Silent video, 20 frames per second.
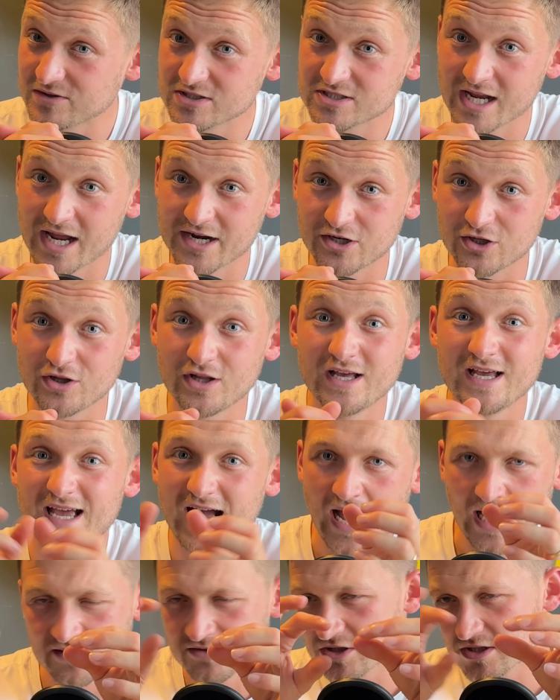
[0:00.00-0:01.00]
to the channel
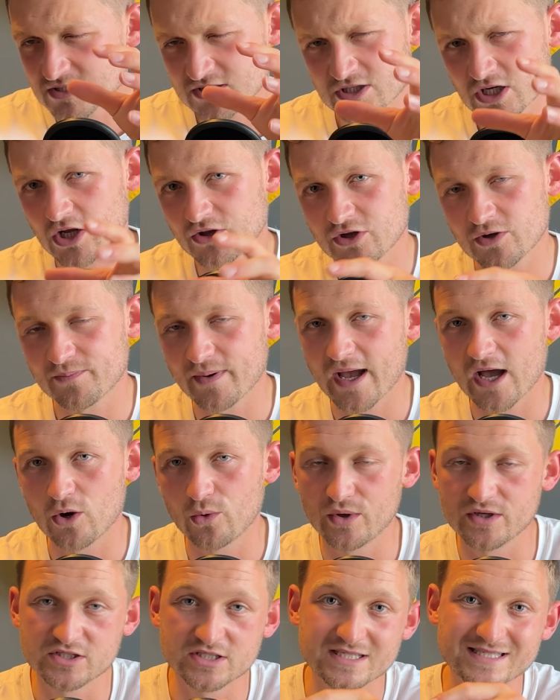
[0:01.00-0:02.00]
and just turn the bell,
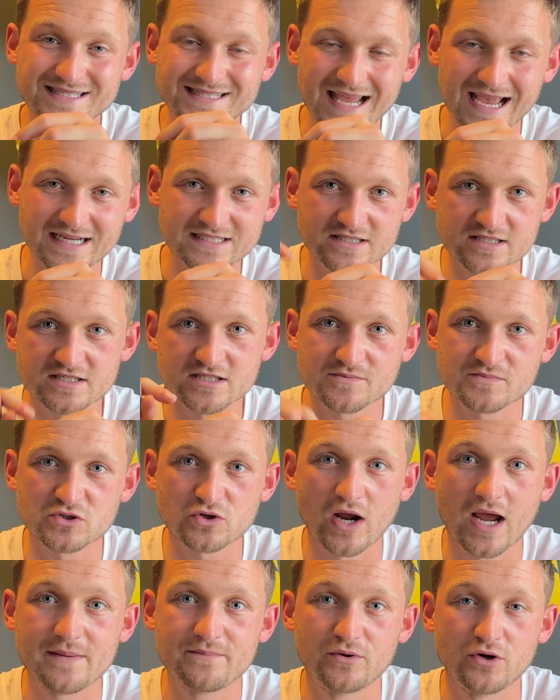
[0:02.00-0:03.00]
which is next to the
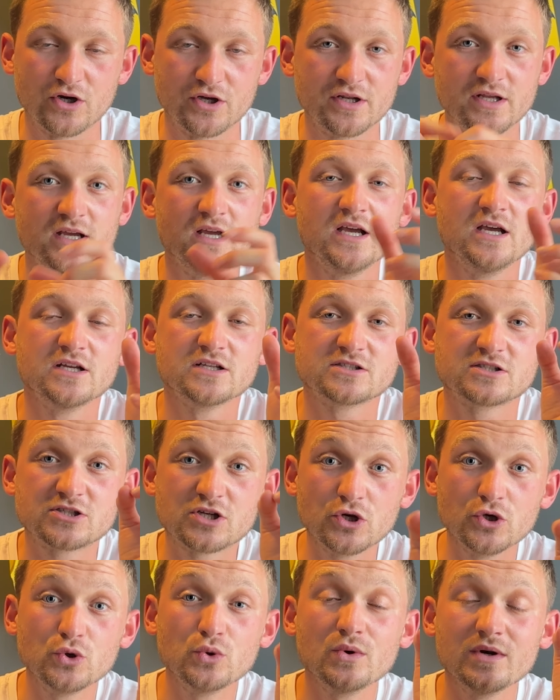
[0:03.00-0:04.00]
subscribe button,
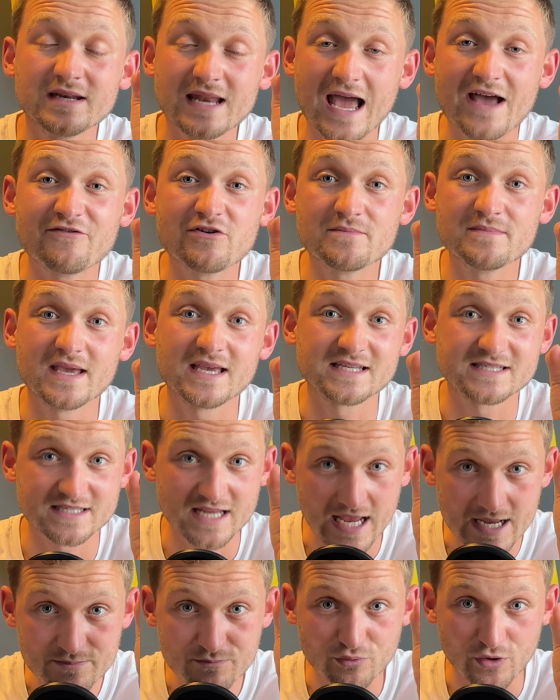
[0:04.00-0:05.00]
to never miss
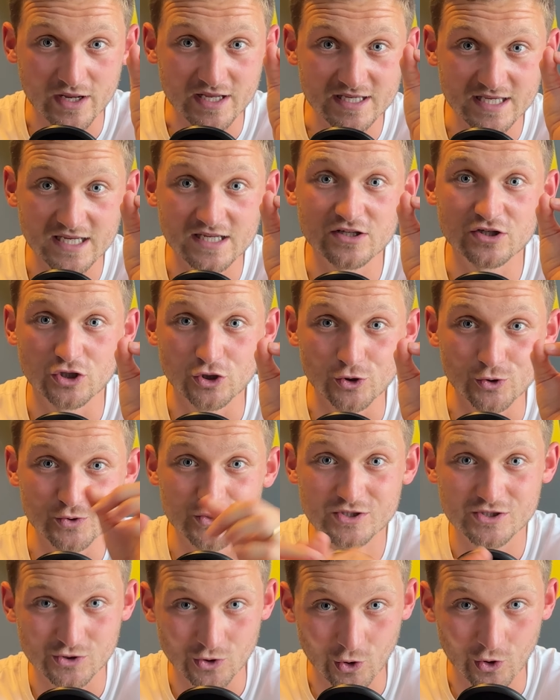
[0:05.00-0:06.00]
a breaking
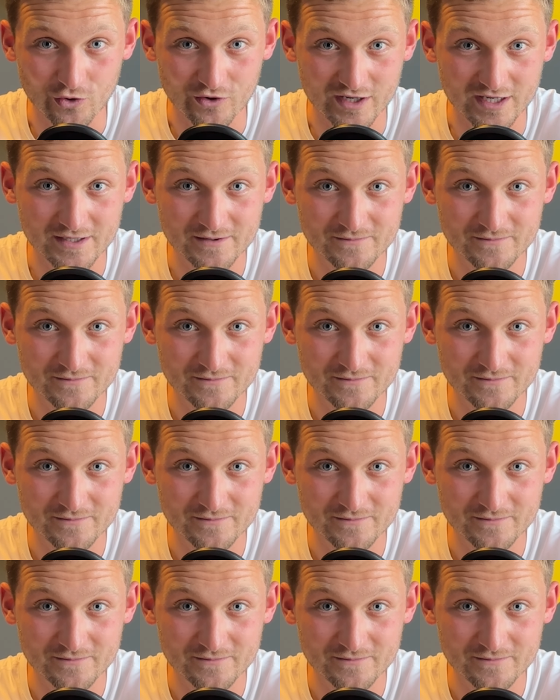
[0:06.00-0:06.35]
news story.